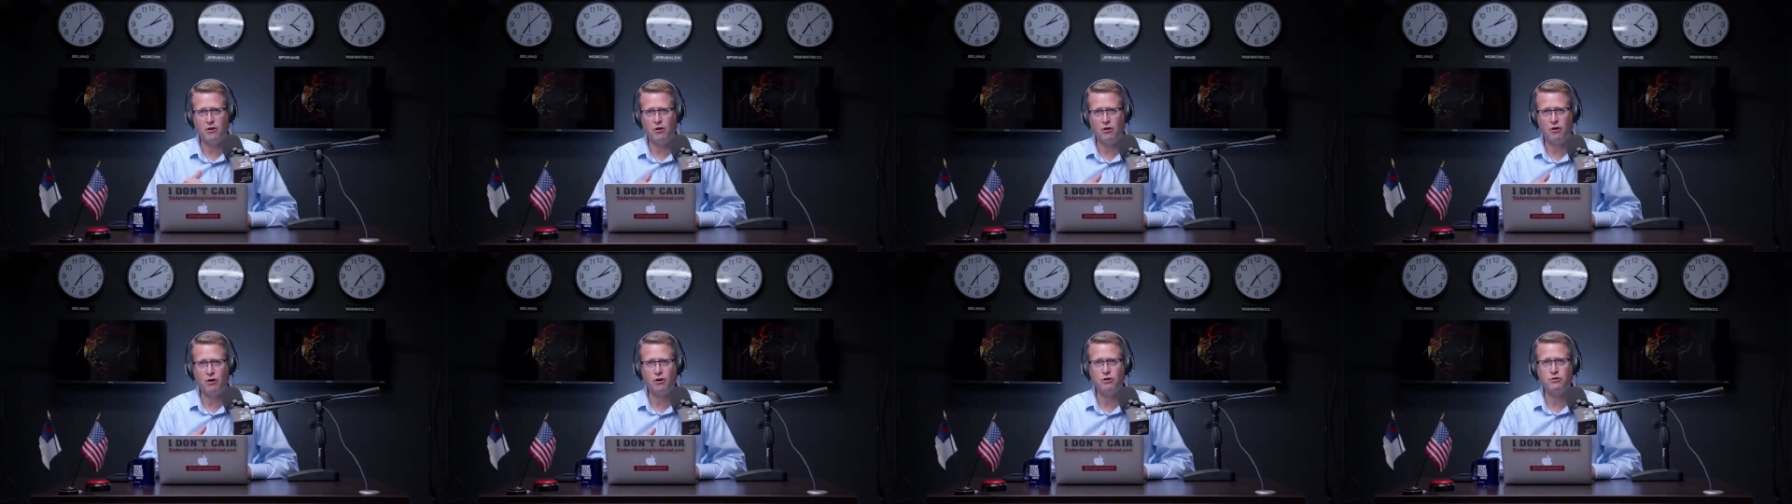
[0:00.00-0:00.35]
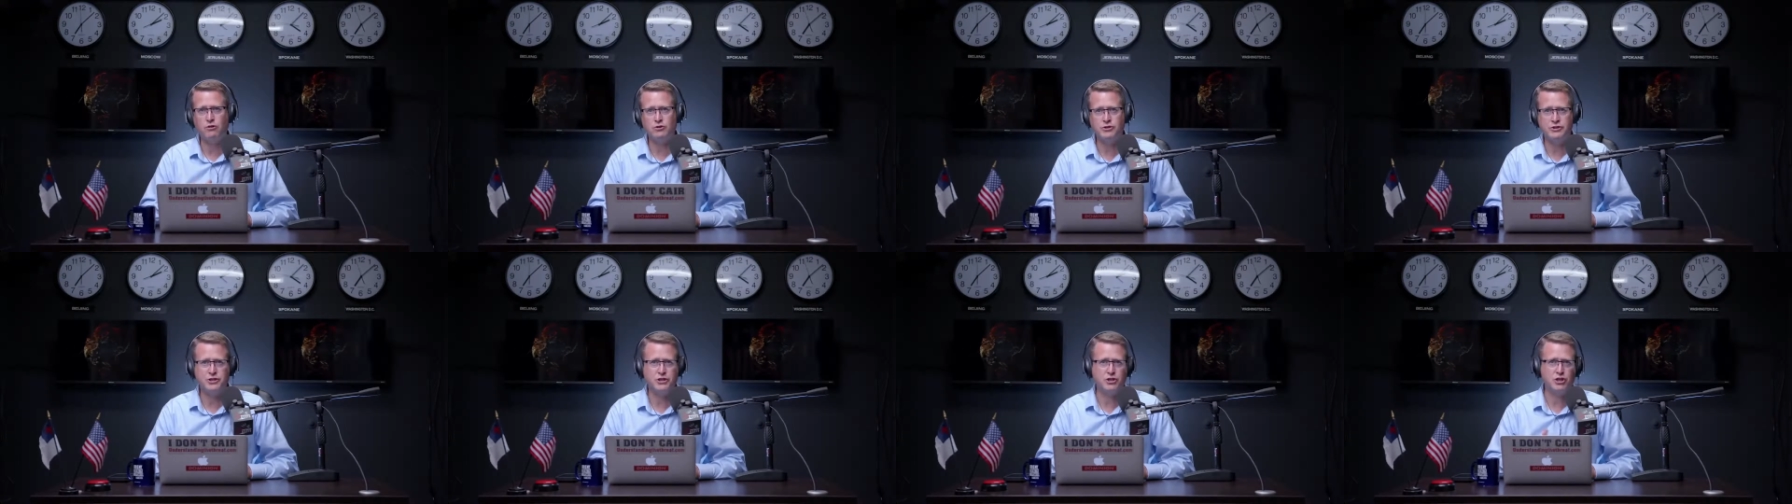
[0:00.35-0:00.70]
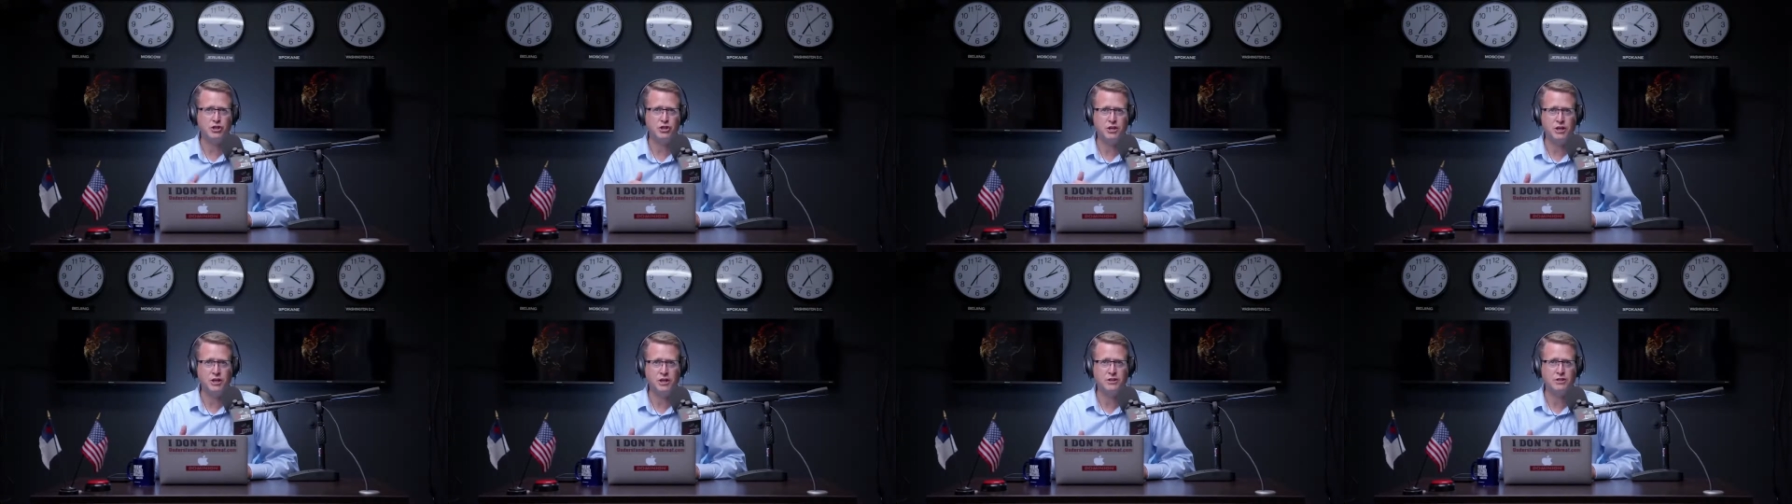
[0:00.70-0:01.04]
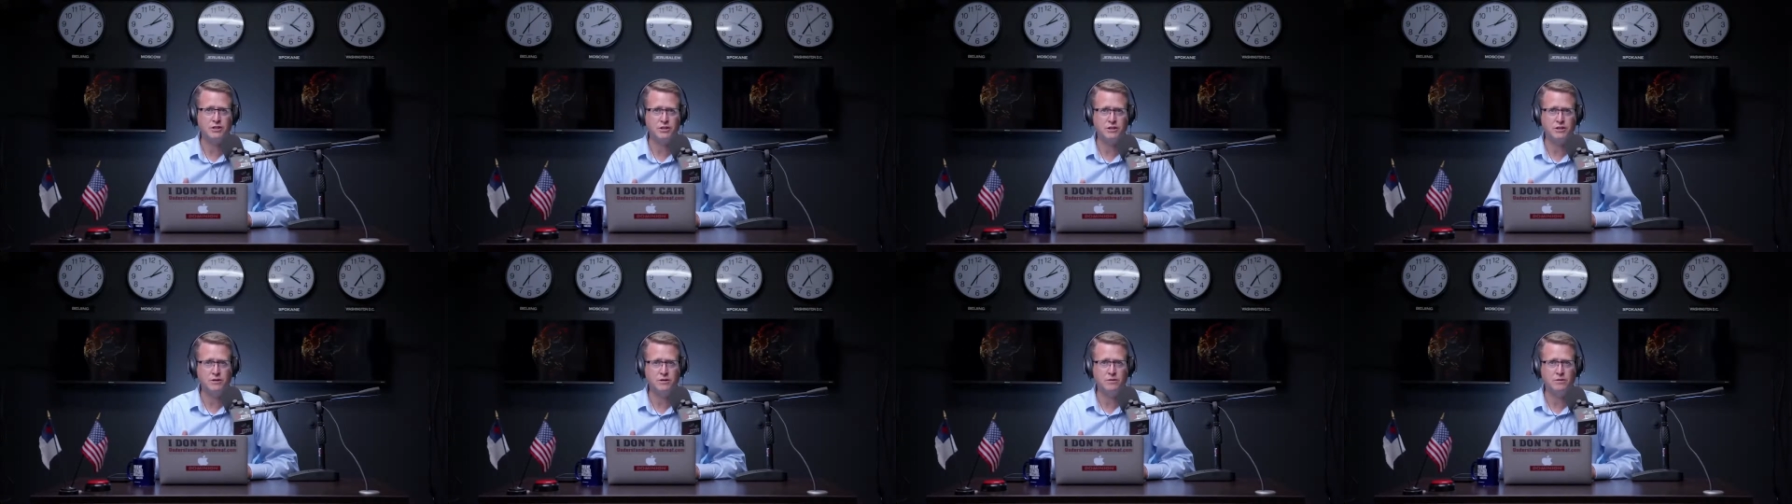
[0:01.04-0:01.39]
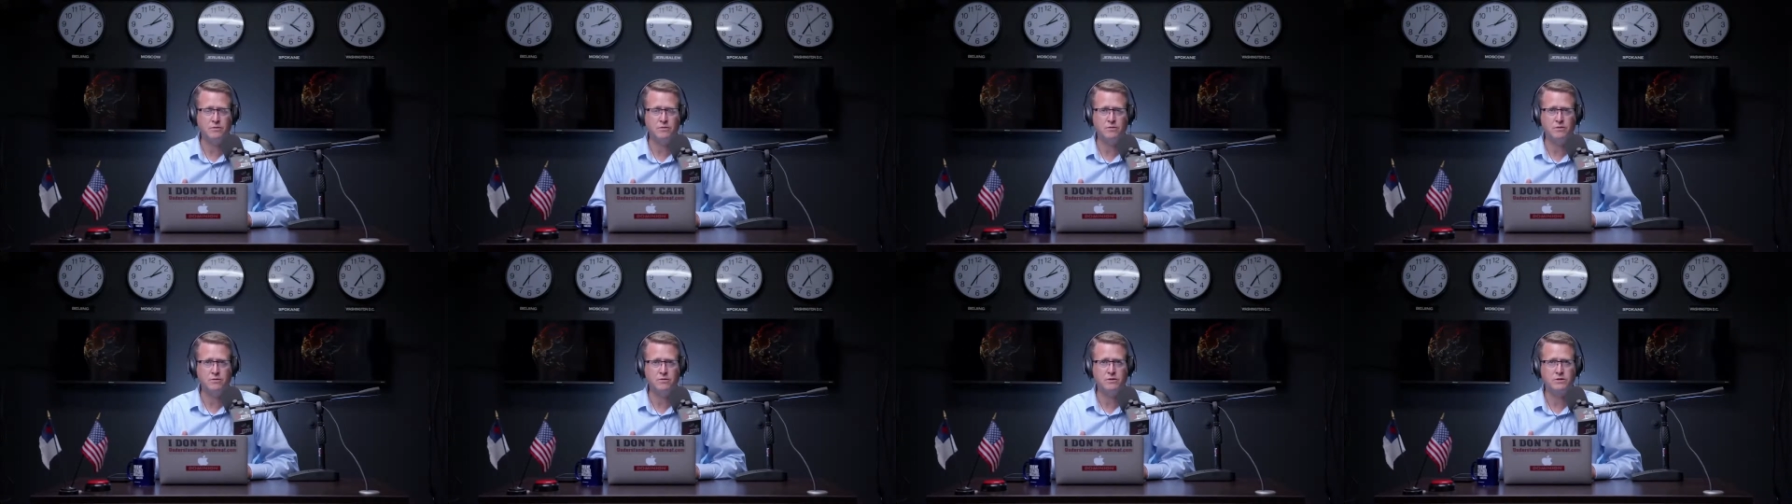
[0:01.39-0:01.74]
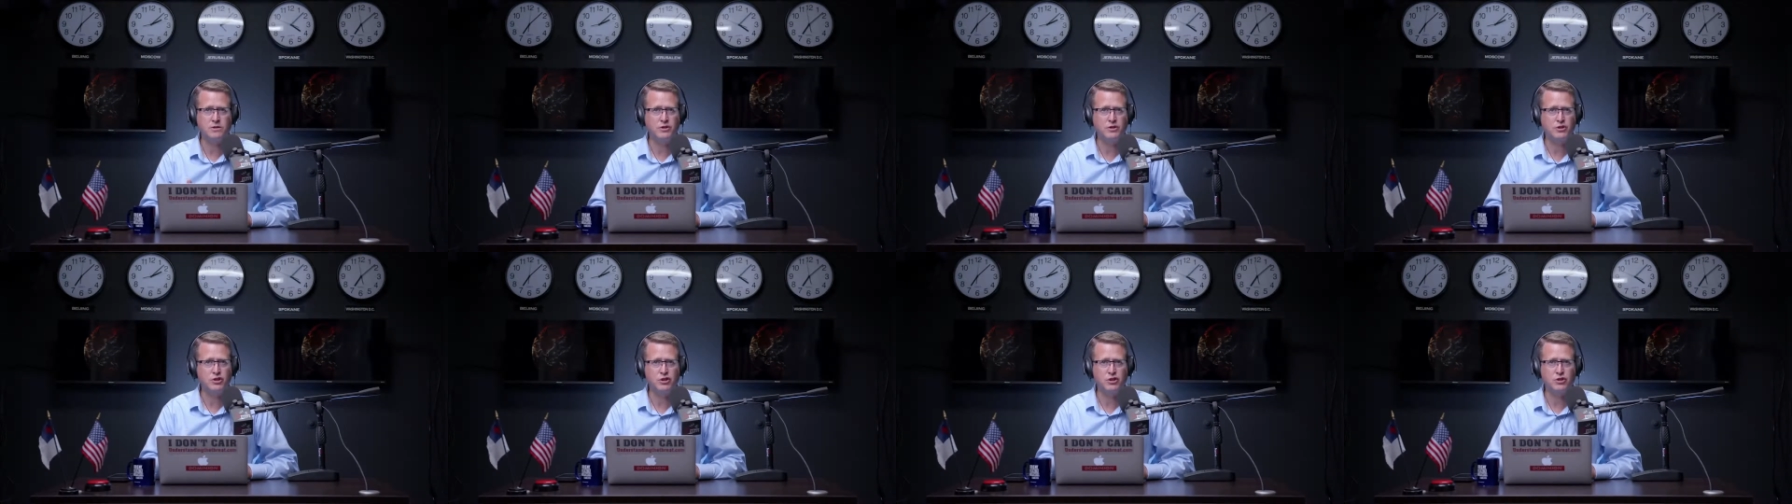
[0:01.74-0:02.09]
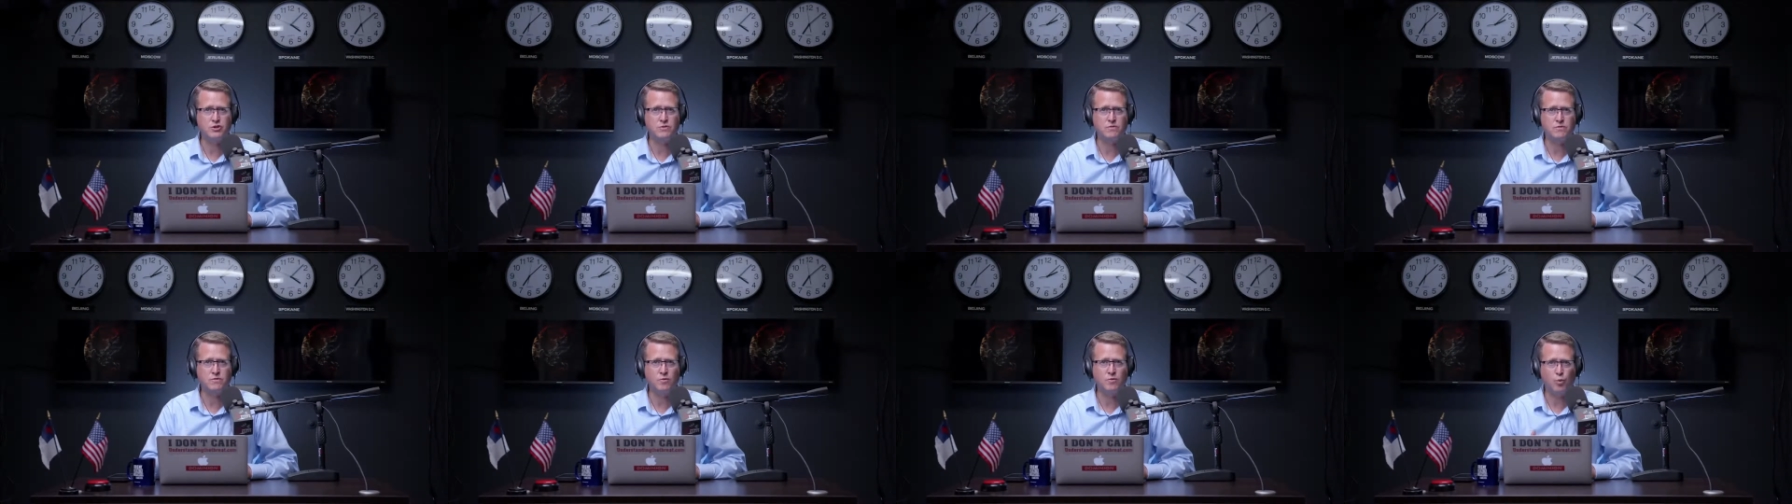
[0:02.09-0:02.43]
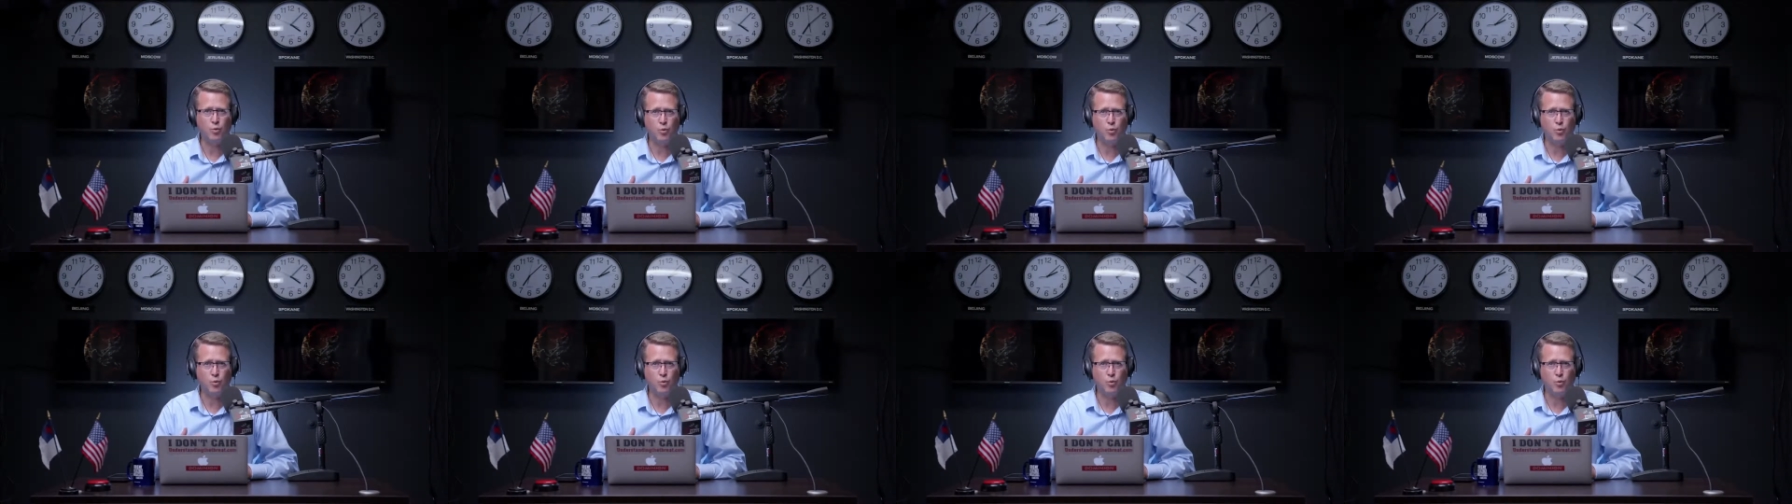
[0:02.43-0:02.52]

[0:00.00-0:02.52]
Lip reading: articles that you need to just